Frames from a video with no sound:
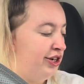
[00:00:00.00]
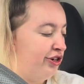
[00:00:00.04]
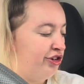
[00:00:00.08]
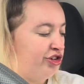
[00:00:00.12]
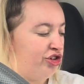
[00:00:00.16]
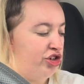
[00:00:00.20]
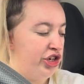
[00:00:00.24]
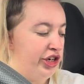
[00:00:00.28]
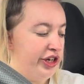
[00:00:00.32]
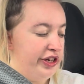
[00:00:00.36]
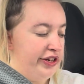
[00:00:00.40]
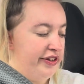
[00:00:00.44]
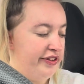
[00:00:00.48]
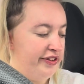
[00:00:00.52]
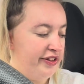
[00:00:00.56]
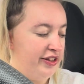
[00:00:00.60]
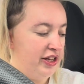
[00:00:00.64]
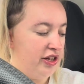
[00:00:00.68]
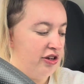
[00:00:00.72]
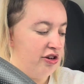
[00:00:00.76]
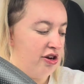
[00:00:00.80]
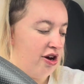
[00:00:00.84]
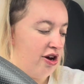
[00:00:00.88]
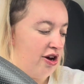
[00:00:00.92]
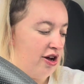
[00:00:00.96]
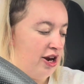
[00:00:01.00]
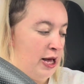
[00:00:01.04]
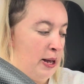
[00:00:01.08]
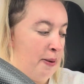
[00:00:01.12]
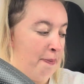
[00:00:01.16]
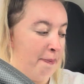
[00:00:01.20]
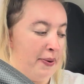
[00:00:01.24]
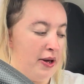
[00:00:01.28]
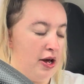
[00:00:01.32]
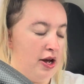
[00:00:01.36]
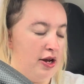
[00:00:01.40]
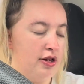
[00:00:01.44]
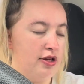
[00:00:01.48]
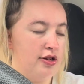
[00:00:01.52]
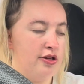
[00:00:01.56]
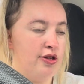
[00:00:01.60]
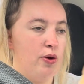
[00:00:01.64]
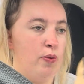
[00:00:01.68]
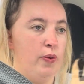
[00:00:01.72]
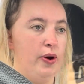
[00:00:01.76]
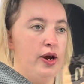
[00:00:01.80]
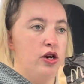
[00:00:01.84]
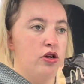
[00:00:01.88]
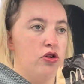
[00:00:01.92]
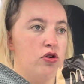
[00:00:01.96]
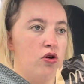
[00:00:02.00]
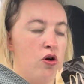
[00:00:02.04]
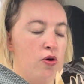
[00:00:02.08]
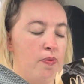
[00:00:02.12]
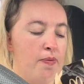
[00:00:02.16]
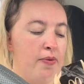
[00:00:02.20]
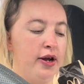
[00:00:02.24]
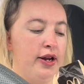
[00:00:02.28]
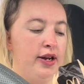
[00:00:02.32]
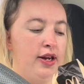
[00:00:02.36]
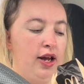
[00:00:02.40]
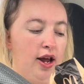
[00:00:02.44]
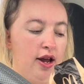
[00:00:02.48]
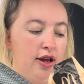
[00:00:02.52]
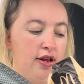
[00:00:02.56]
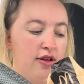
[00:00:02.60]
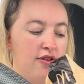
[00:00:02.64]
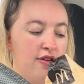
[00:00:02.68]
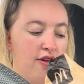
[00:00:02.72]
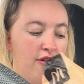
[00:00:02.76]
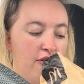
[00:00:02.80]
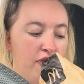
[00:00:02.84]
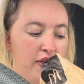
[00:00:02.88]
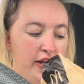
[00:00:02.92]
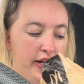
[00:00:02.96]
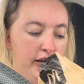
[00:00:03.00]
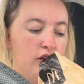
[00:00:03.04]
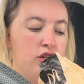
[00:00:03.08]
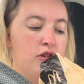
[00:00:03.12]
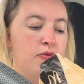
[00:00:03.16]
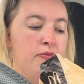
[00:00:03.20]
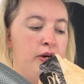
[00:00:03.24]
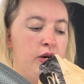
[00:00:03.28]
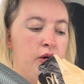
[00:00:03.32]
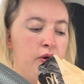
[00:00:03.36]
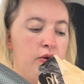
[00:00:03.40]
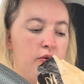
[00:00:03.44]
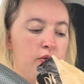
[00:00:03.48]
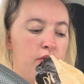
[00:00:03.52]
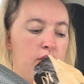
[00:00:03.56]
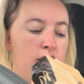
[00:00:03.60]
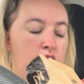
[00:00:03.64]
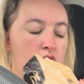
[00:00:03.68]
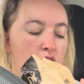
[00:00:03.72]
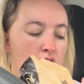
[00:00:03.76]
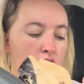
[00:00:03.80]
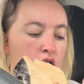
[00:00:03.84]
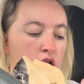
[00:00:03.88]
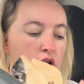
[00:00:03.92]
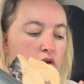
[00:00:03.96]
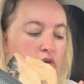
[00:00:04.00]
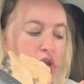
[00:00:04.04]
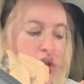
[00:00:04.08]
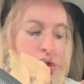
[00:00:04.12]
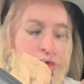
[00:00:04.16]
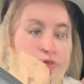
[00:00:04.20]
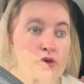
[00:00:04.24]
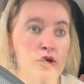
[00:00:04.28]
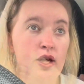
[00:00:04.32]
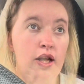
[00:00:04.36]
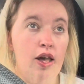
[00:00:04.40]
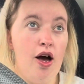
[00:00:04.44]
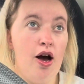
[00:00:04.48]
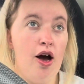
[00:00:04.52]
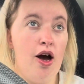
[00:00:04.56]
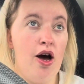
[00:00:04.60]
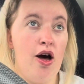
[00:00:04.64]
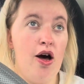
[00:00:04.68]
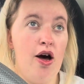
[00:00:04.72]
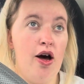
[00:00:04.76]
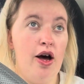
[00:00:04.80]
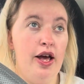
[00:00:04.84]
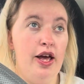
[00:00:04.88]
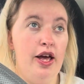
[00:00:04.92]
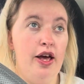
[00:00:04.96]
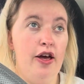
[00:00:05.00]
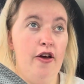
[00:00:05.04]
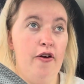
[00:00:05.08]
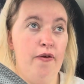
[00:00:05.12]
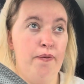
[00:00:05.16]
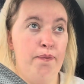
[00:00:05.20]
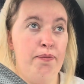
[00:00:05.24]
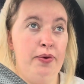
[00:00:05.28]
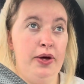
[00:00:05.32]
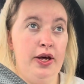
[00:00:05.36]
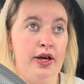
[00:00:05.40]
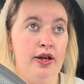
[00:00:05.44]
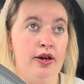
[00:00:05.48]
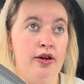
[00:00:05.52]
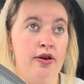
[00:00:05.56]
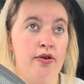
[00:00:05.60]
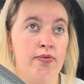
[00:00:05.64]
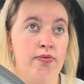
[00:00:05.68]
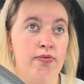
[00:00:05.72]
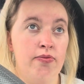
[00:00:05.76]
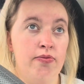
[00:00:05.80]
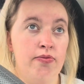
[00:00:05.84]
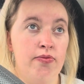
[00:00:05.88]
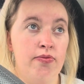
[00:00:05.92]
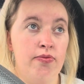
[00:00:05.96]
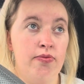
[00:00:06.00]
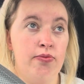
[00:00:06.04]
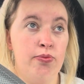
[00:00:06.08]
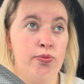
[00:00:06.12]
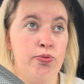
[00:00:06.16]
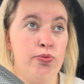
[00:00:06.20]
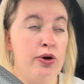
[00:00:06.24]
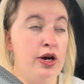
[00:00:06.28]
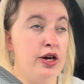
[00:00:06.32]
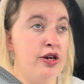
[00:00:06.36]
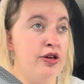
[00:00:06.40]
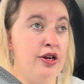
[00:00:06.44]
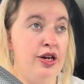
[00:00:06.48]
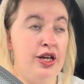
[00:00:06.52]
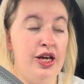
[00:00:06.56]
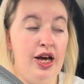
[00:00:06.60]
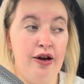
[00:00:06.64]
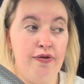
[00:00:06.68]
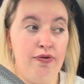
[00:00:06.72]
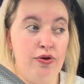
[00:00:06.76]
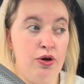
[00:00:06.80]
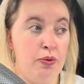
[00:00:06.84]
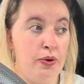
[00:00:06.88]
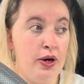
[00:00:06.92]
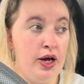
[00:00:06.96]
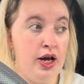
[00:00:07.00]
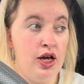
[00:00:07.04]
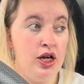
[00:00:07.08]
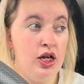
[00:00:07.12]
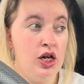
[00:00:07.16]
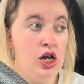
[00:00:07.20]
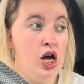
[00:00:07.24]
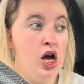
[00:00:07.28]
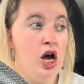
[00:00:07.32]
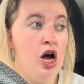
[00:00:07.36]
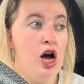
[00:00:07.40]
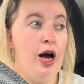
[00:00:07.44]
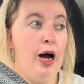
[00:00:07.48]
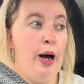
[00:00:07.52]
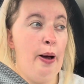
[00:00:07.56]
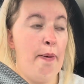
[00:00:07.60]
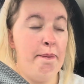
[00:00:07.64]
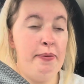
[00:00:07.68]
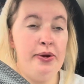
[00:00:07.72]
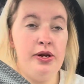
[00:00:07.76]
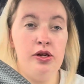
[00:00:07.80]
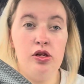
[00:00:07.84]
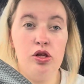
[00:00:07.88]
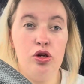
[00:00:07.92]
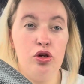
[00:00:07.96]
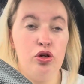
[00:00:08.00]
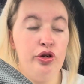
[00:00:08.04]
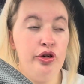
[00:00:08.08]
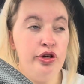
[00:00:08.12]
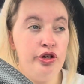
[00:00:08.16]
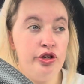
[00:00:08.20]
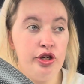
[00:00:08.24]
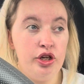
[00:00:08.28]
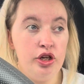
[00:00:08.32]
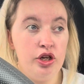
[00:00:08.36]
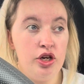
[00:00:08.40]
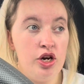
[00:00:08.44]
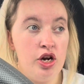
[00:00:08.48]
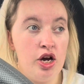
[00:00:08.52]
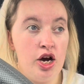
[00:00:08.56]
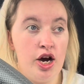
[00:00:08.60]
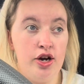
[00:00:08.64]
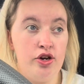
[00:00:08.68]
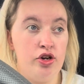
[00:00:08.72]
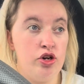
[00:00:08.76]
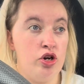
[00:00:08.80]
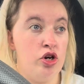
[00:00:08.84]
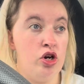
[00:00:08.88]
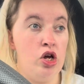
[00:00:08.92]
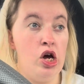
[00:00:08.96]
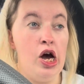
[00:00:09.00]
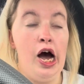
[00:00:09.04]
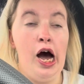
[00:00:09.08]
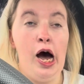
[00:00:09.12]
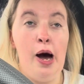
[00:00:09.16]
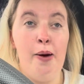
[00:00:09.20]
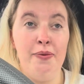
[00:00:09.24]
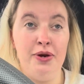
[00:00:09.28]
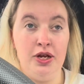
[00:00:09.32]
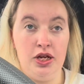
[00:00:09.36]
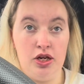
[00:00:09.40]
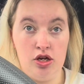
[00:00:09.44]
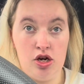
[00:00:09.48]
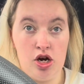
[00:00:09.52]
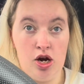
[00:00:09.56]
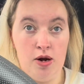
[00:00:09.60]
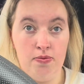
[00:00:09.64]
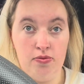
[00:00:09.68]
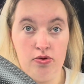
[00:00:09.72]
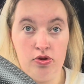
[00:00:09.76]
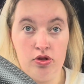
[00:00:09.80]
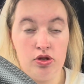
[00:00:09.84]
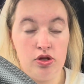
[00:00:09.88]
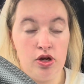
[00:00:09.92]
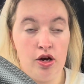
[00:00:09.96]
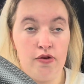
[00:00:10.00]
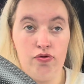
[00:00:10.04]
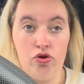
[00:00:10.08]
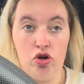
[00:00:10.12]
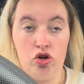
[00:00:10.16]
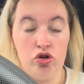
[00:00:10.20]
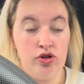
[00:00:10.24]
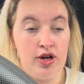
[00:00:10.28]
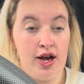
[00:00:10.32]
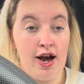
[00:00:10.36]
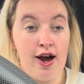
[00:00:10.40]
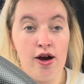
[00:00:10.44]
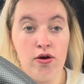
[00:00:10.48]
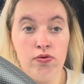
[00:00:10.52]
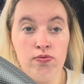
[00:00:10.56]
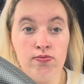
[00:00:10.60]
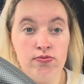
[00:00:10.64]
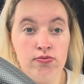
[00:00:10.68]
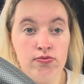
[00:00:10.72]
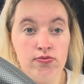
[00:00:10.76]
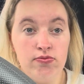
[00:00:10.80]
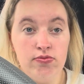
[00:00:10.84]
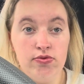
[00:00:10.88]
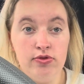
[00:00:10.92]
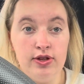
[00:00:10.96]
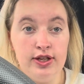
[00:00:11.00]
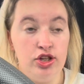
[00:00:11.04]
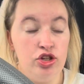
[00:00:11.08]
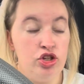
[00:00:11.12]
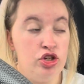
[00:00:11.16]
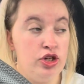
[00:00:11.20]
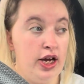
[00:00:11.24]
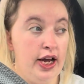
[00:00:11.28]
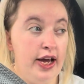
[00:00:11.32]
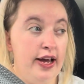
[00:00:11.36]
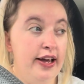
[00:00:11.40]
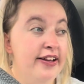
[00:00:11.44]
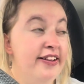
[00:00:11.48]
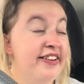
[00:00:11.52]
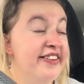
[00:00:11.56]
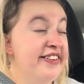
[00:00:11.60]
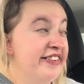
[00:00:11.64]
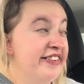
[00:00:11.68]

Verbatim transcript: cheesy garlic bites, which, on my days, they smell incredible. I have been practically everywhere. I've been to London, I don't know how many times, I've lost count this year,